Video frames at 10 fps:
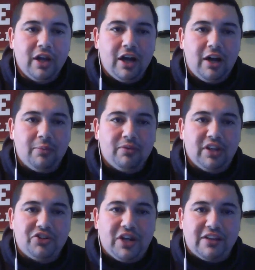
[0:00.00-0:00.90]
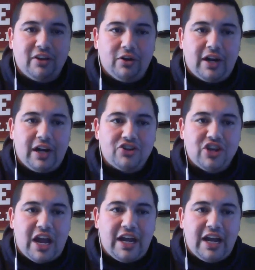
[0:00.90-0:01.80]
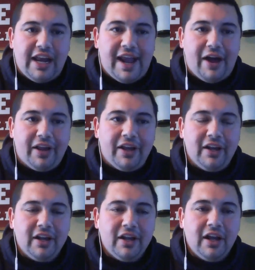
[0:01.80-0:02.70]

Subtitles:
to let you guys go kind of chat and hang out in.